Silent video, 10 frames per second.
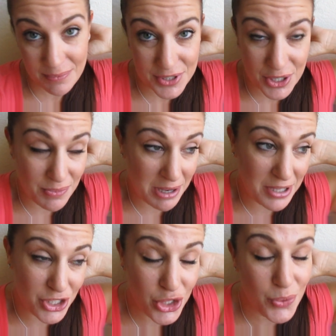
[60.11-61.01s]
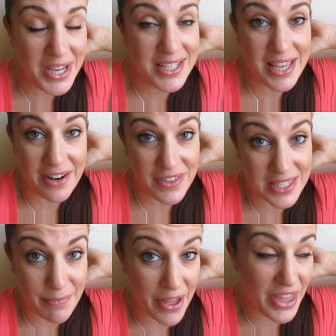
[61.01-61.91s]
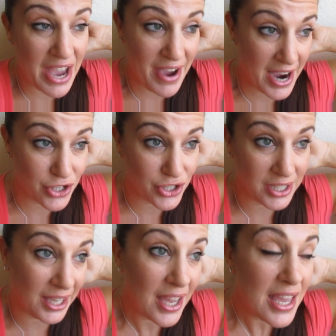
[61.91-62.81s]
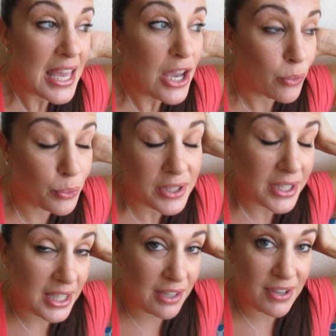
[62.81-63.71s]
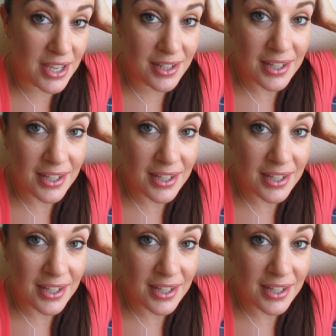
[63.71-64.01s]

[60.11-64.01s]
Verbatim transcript: So maybe two weeks out of this month, I've actually really given